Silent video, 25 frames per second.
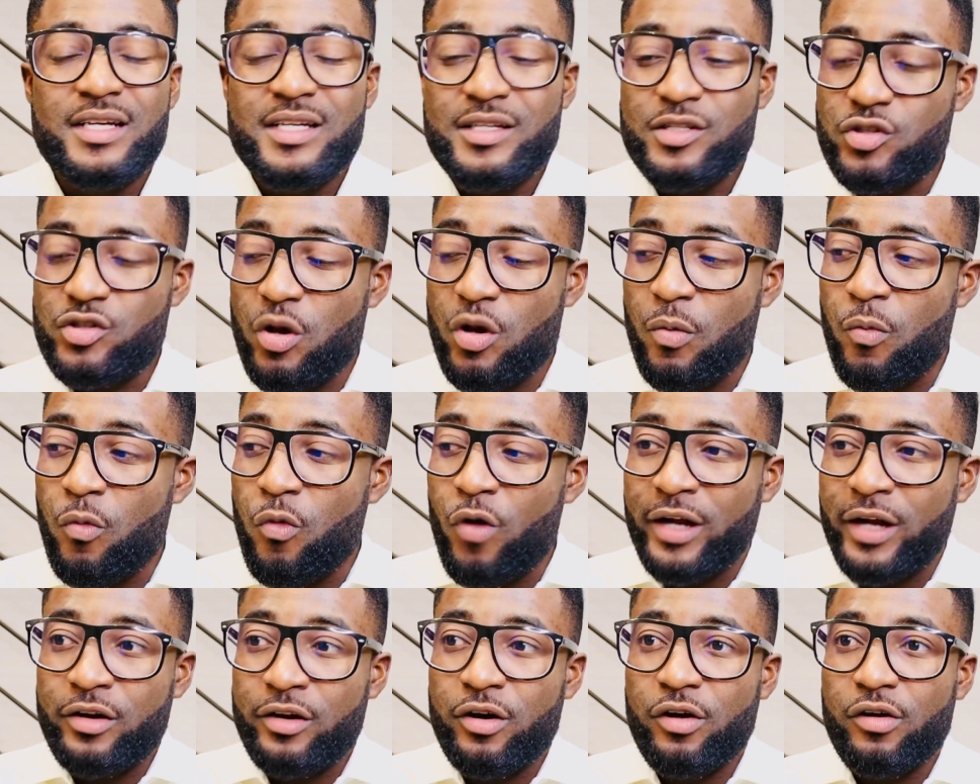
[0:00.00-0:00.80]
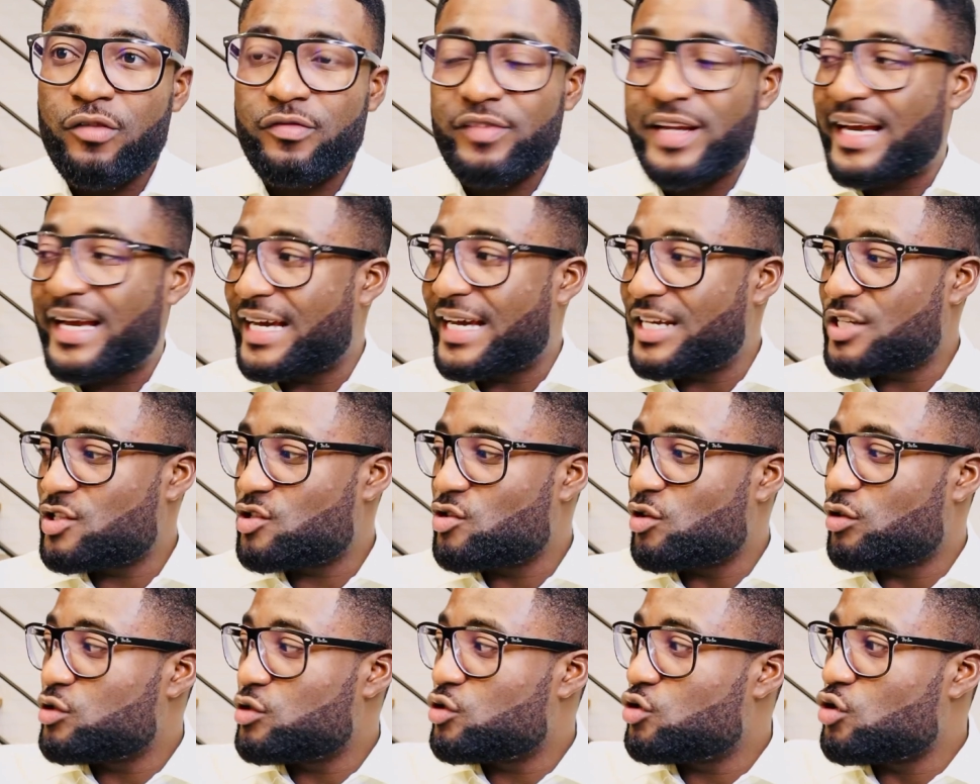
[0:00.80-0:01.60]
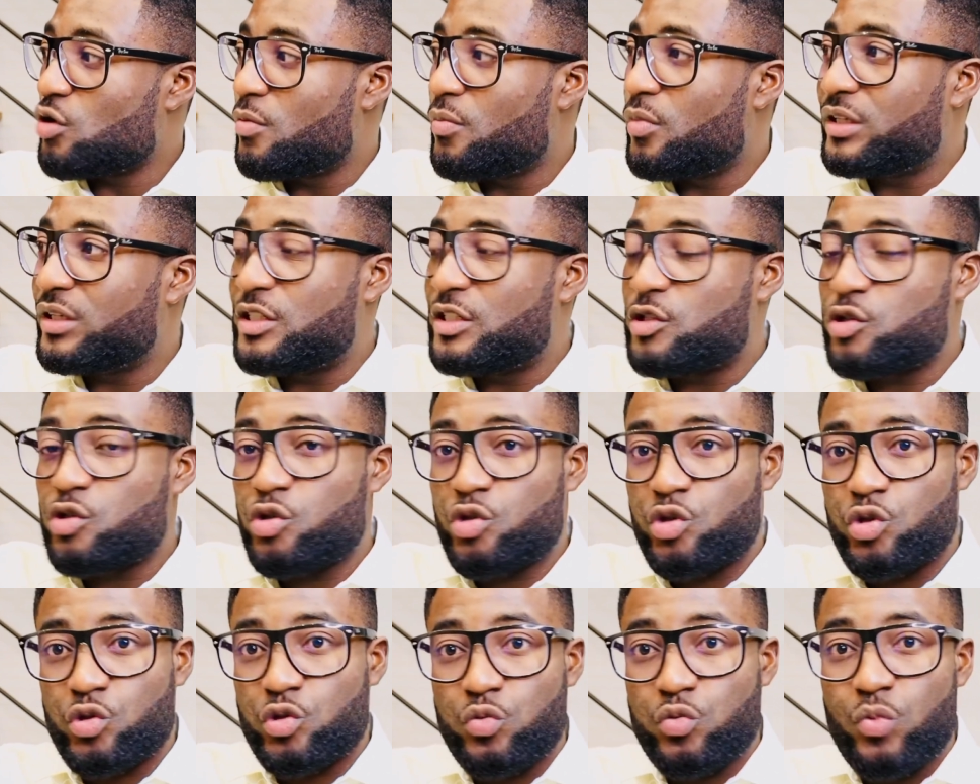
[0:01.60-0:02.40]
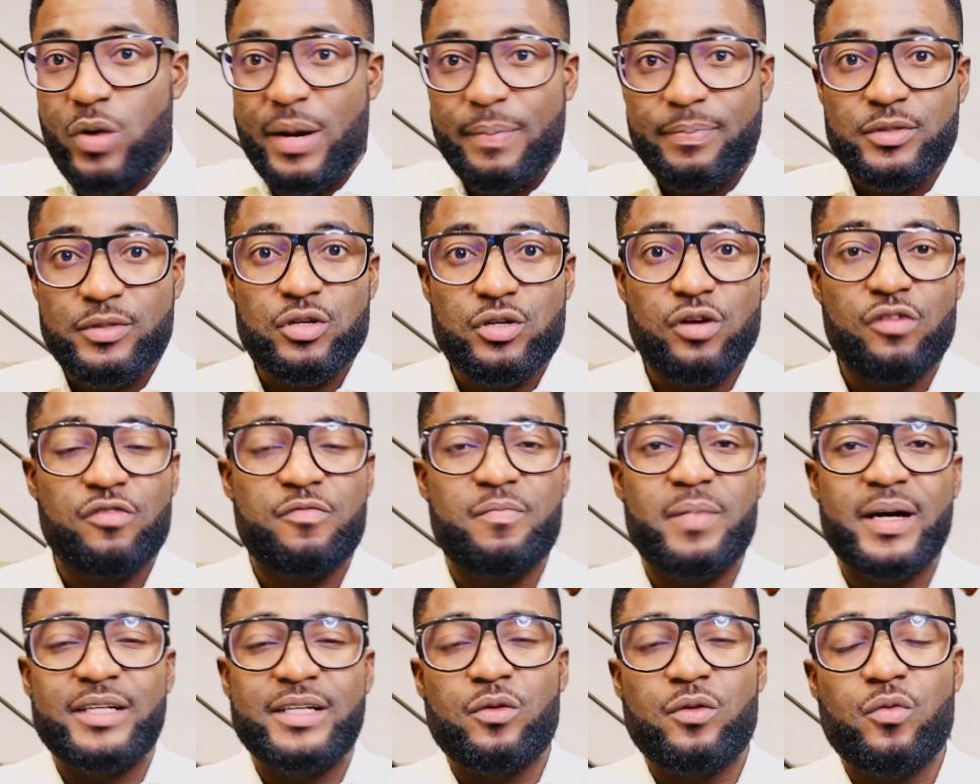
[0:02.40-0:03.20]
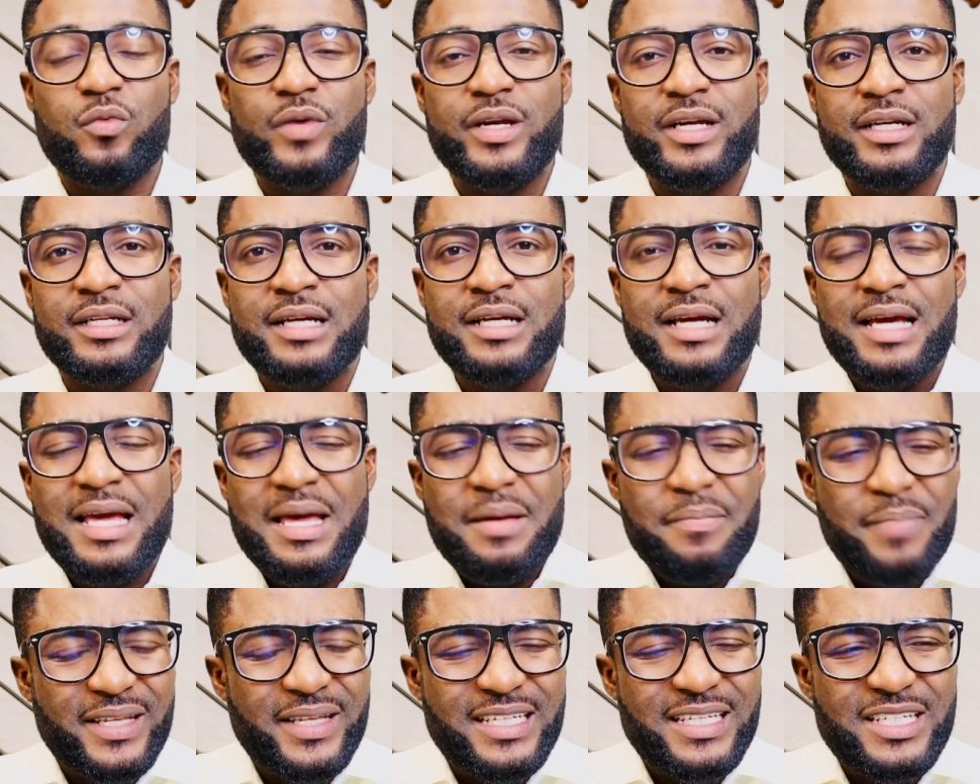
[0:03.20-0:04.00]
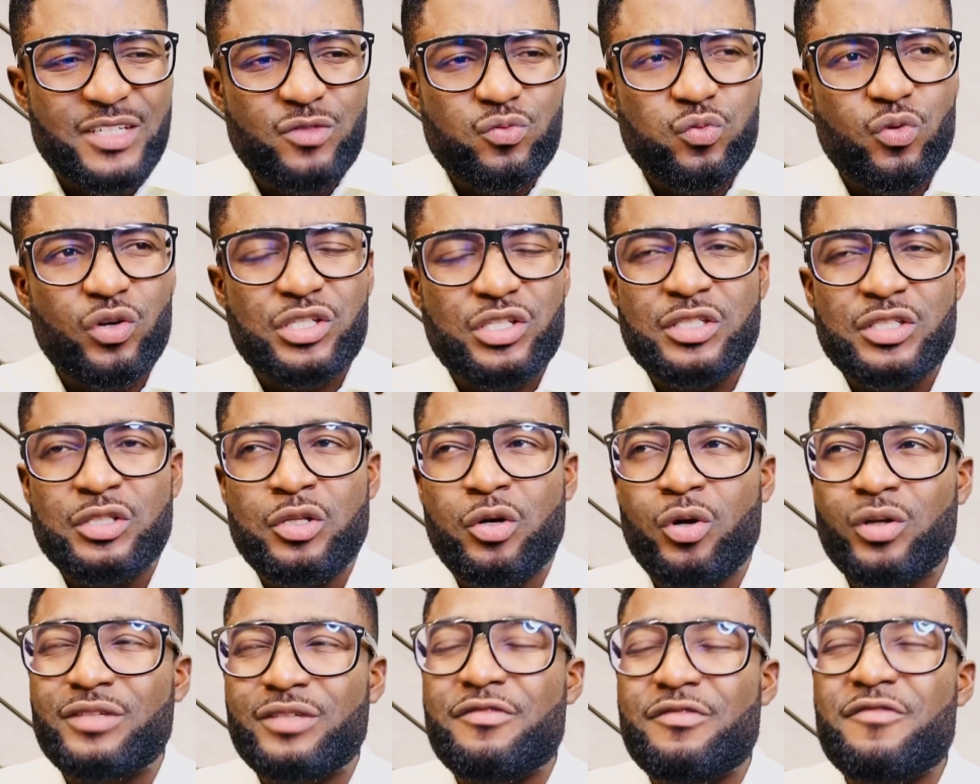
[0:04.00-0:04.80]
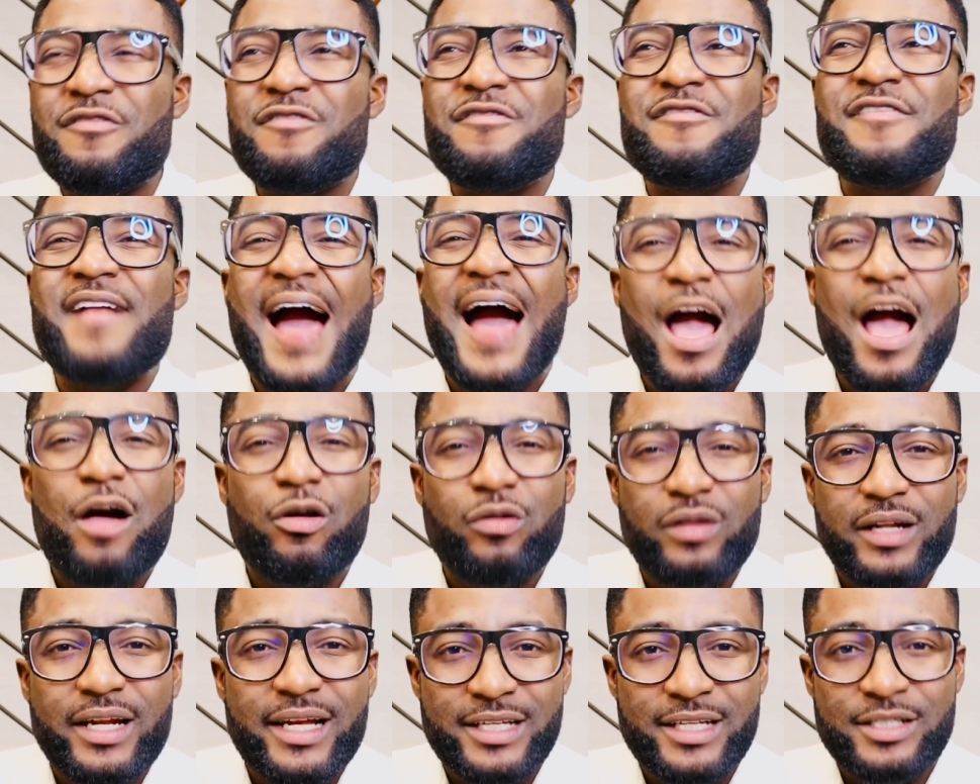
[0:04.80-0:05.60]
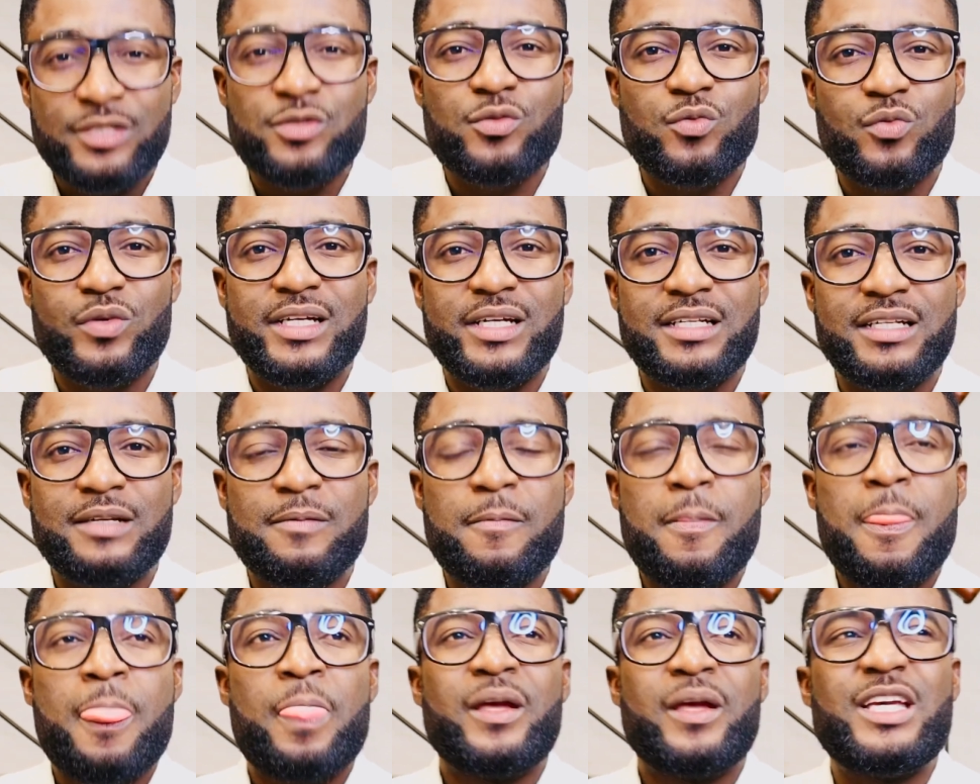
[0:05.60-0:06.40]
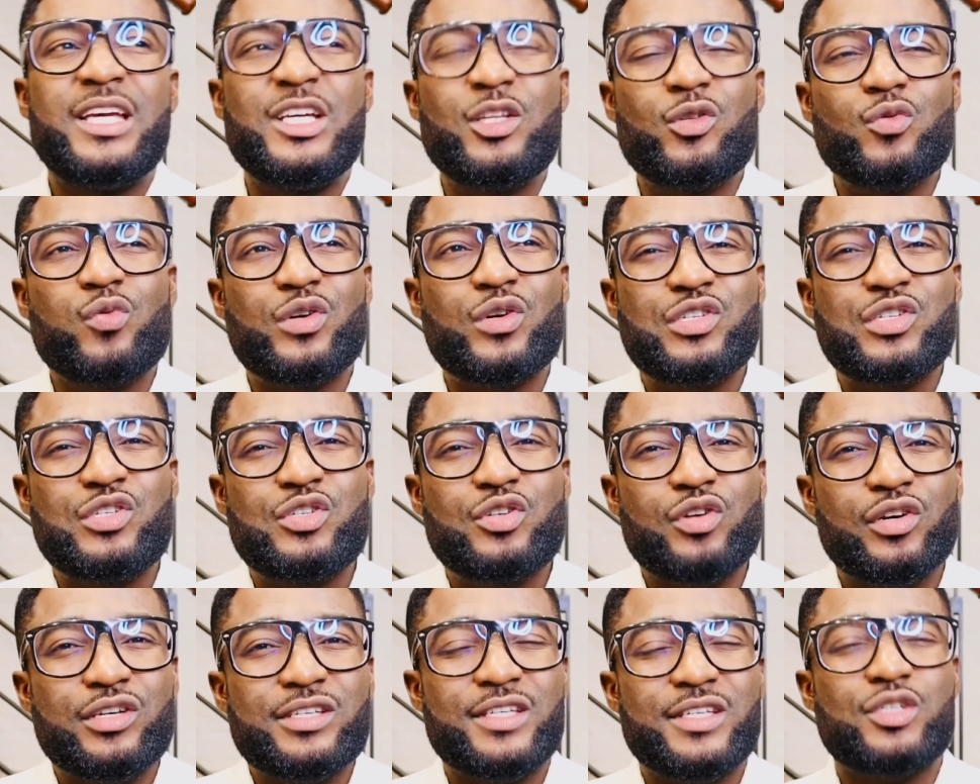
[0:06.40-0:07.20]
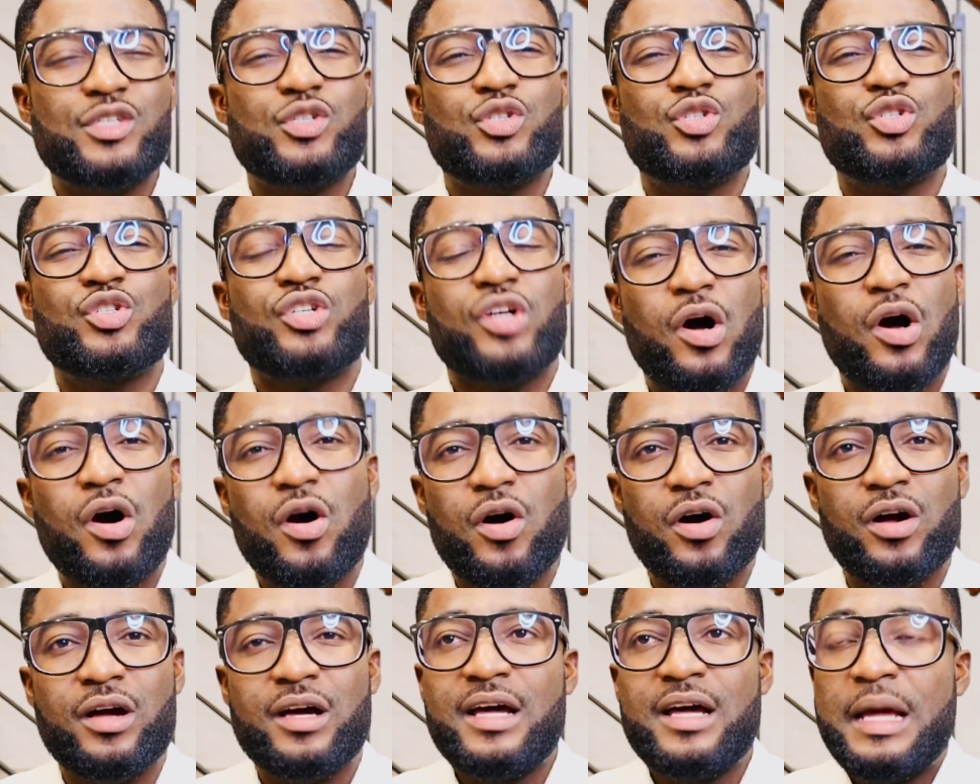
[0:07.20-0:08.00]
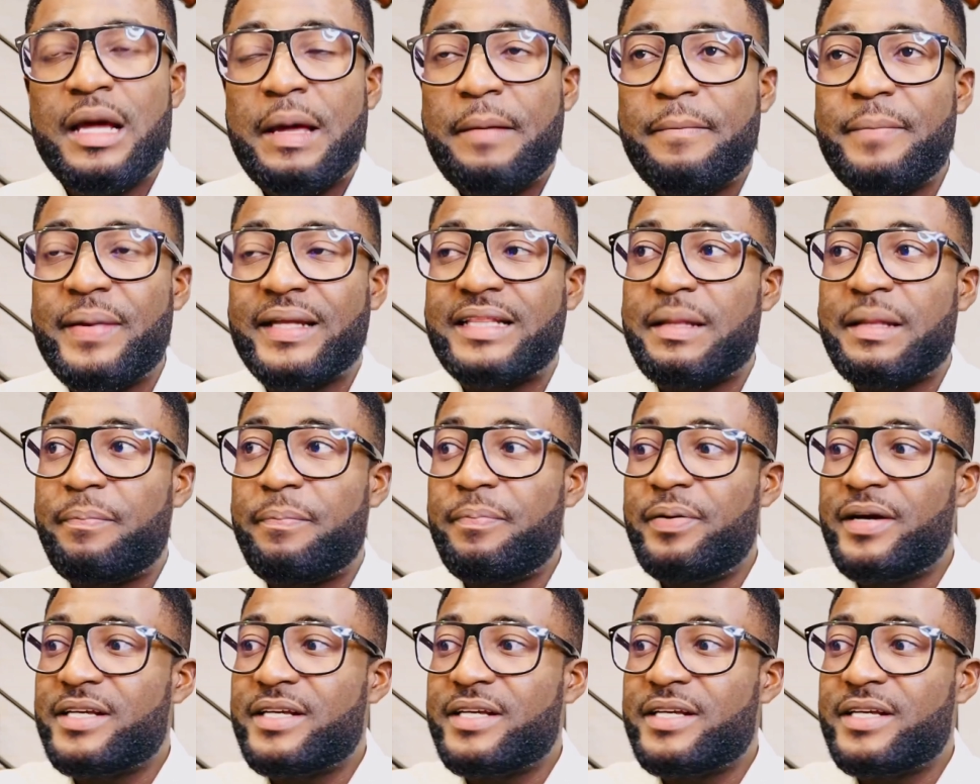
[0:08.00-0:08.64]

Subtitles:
someone off. Like I saw somebody swept off by the wind, but it was not violent wind, it was just strong. But the